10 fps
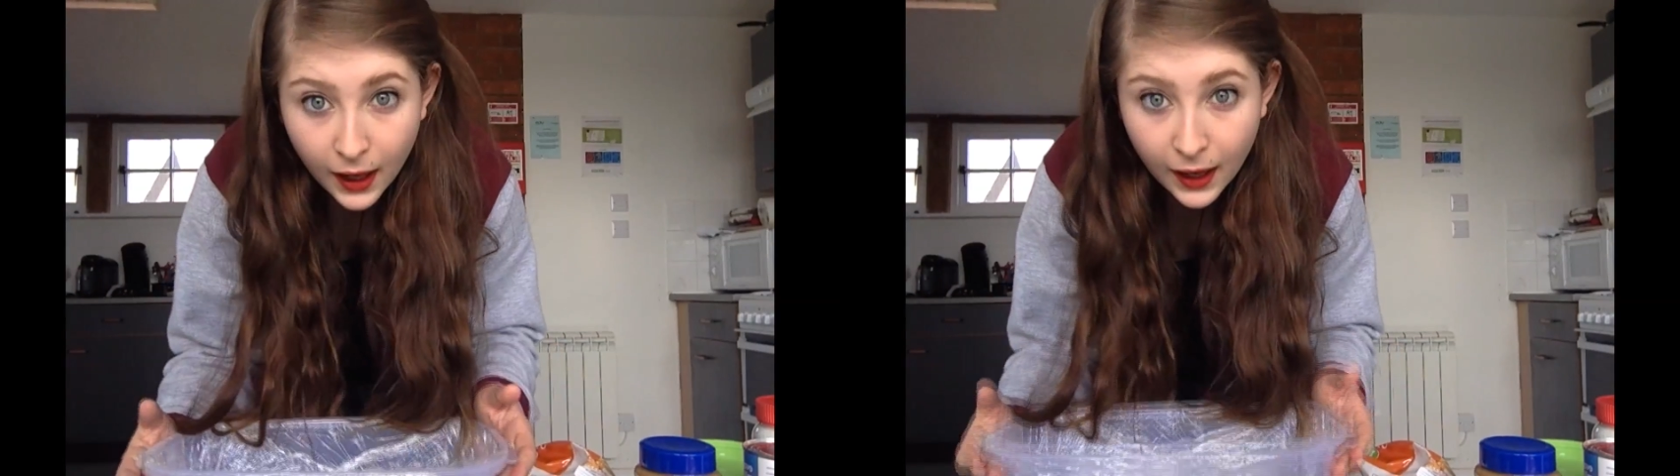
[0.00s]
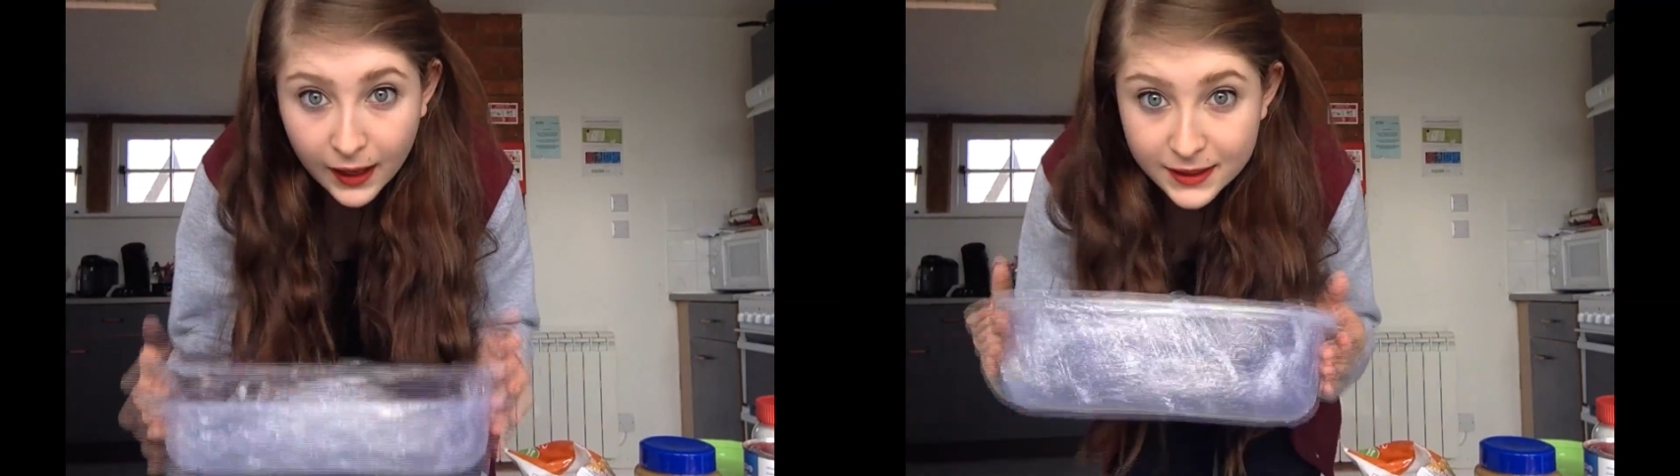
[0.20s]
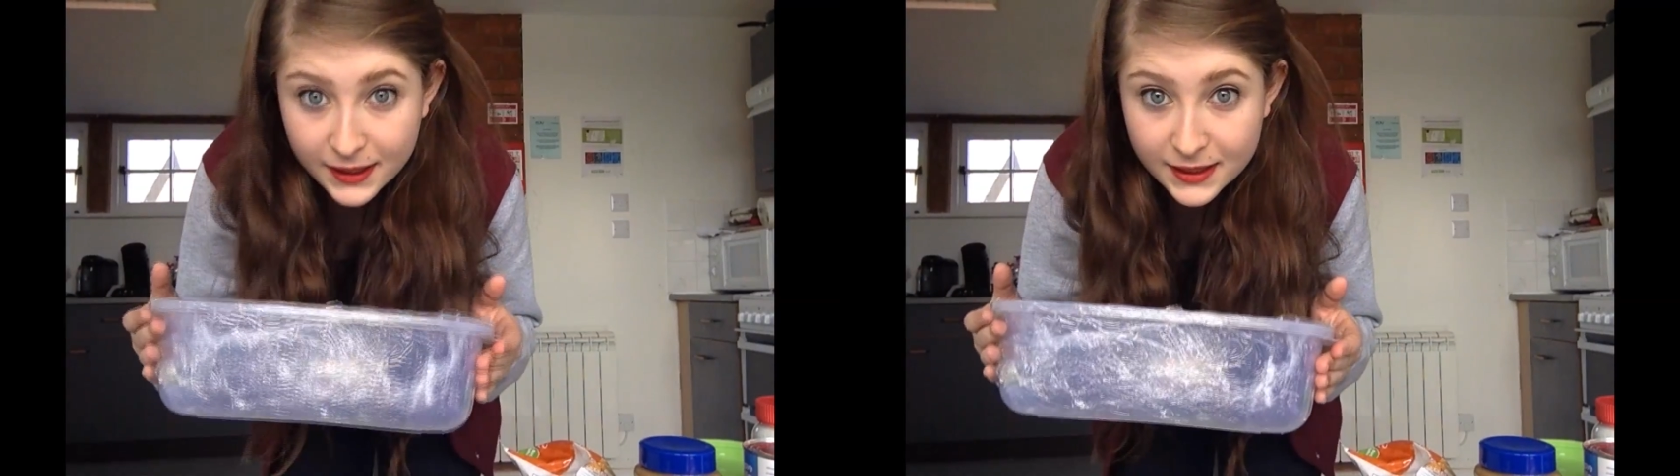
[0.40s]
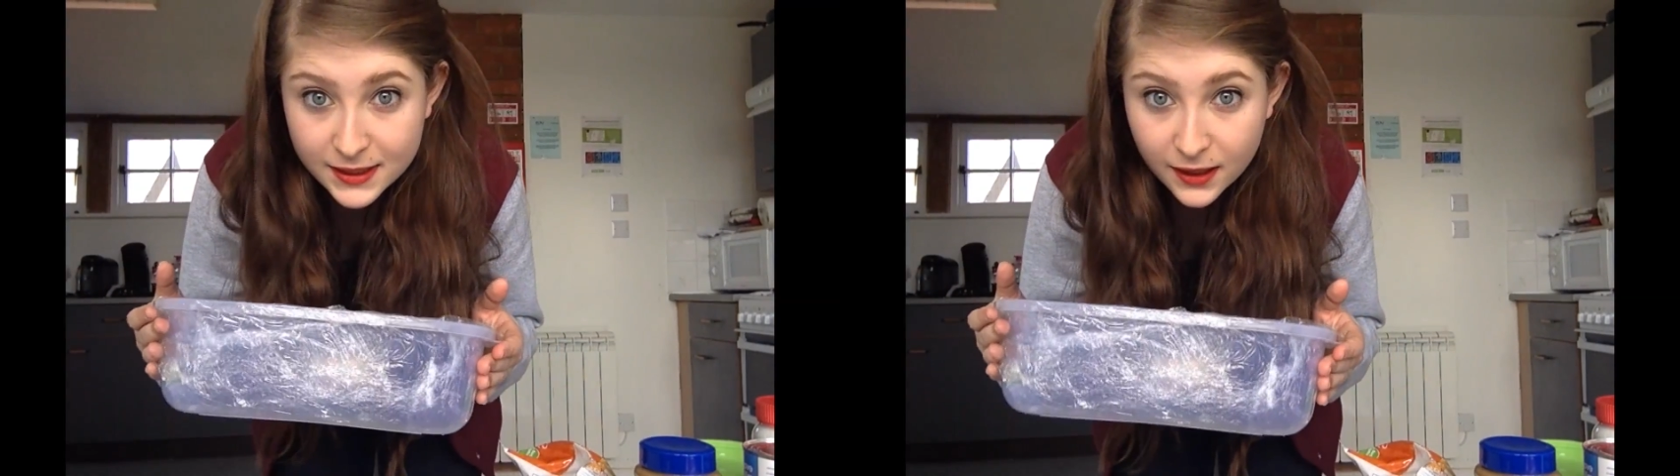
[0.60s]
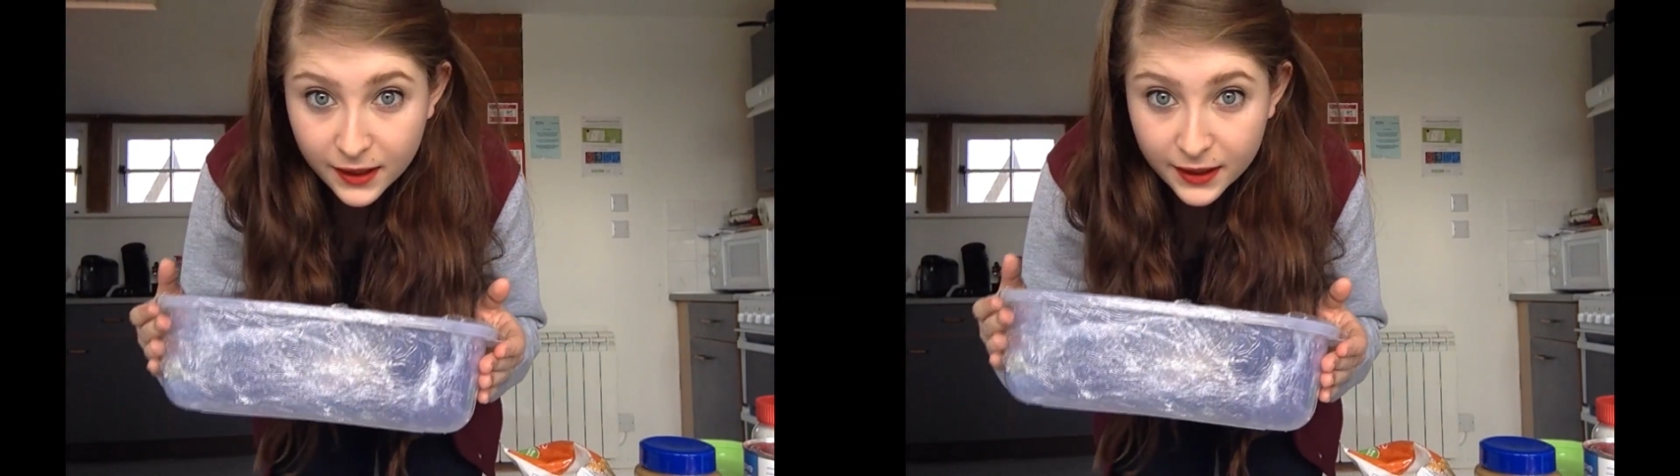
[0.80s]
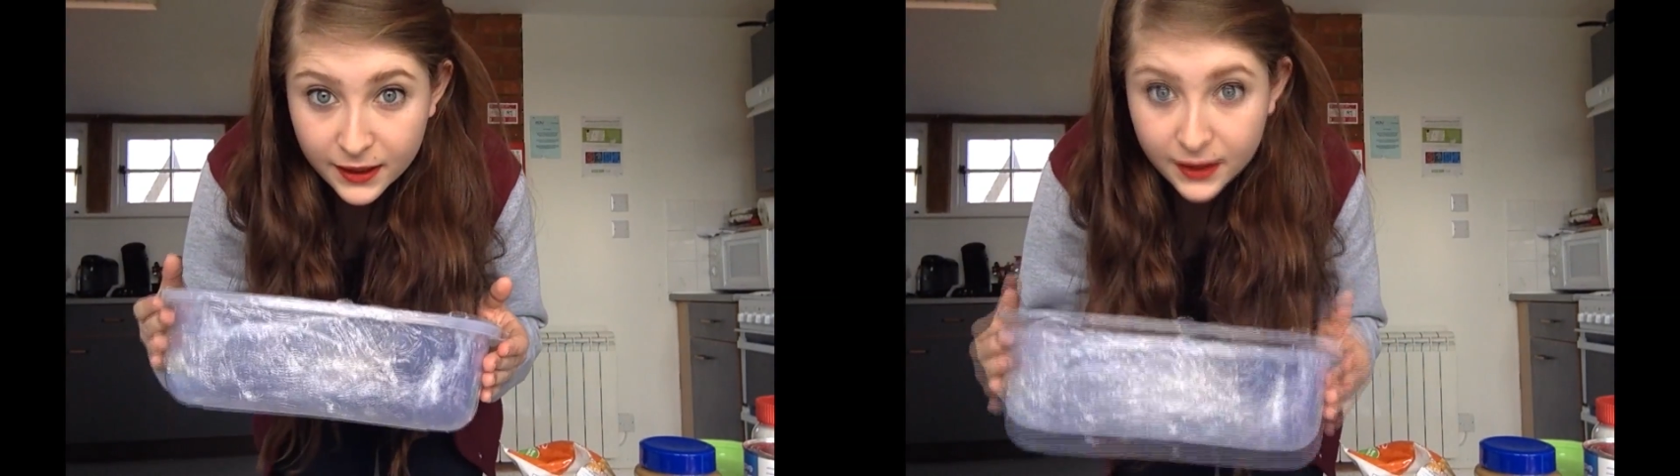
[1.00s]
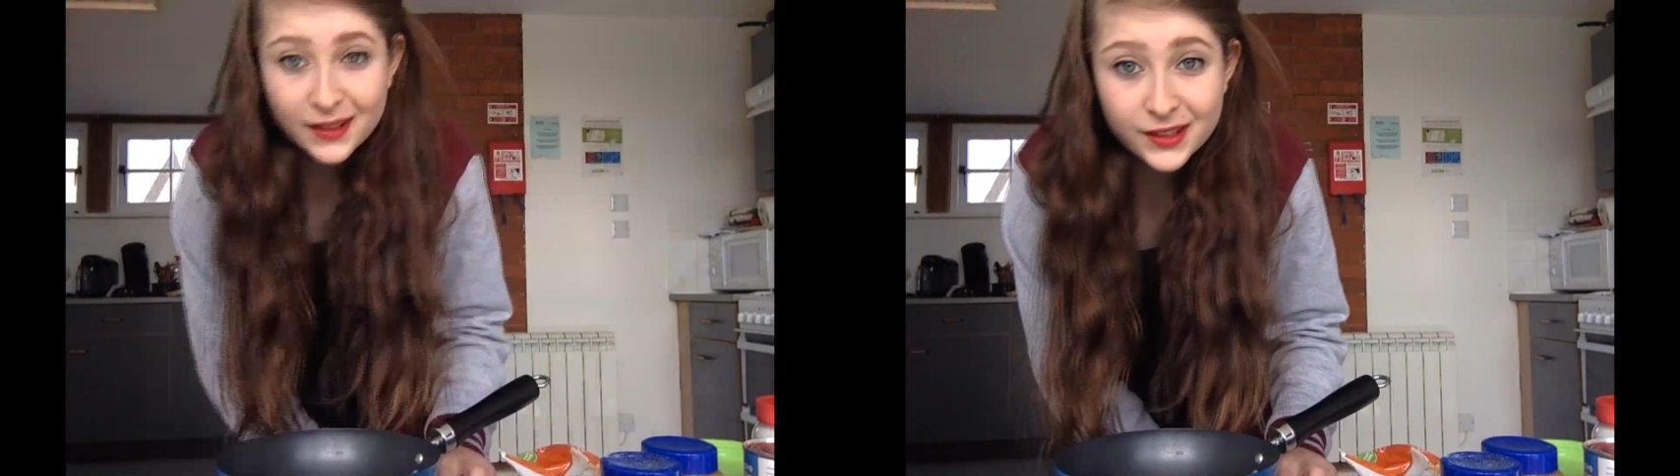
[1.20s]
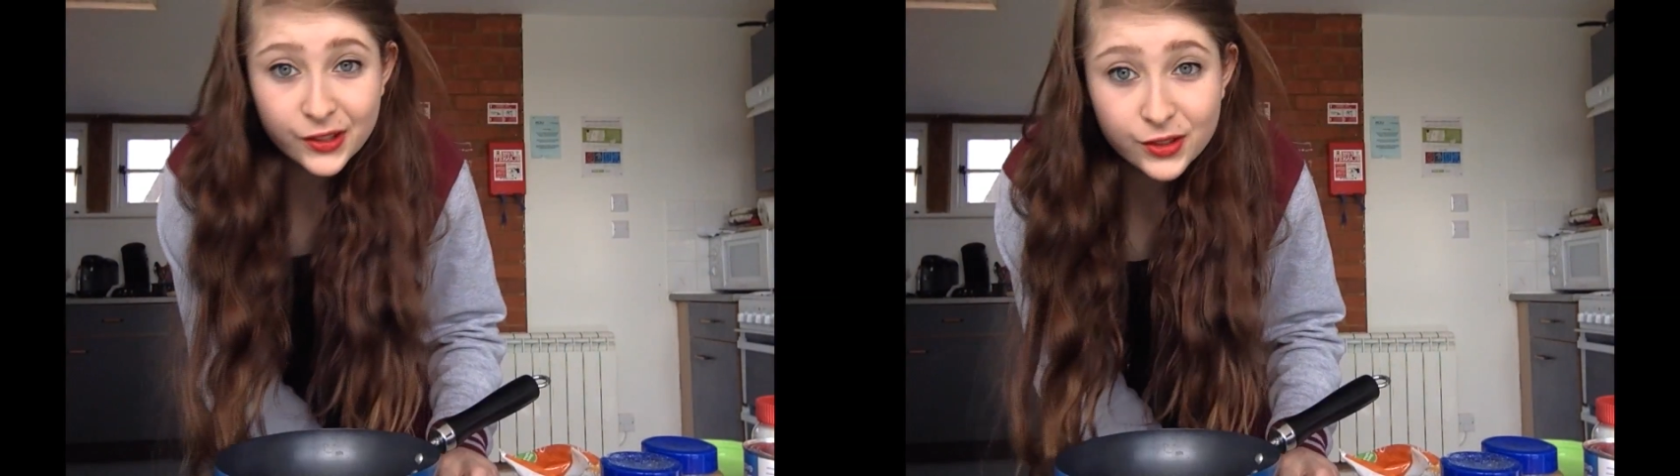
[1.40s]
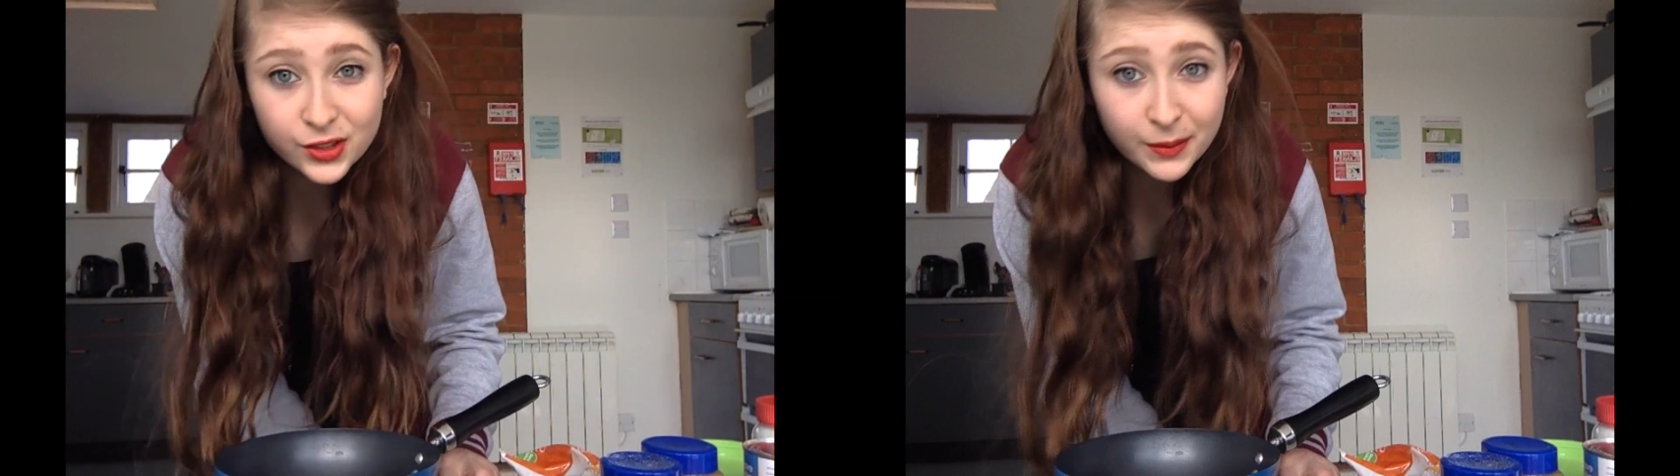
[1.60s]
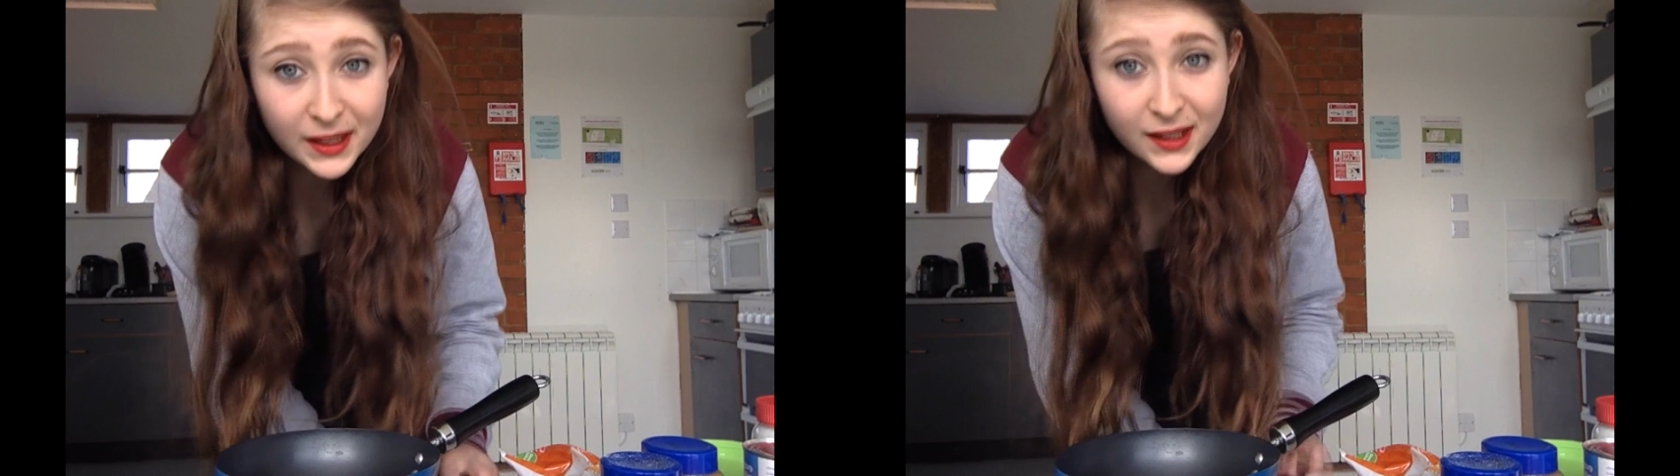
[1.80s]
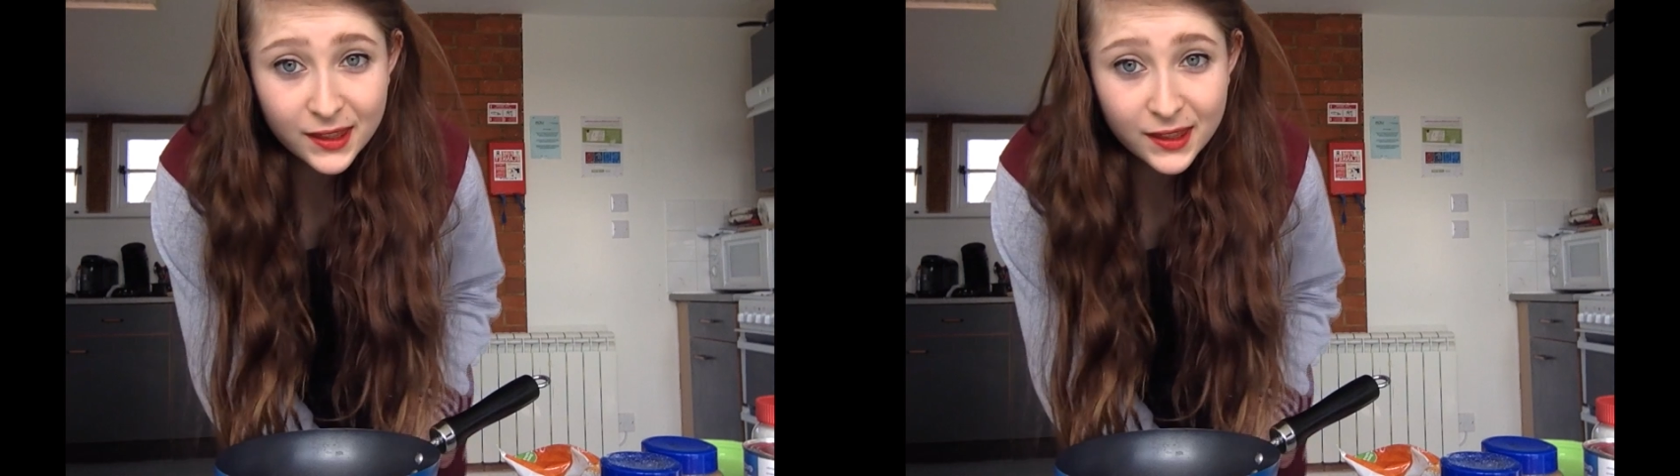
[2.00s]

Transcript: Let's get started. So to make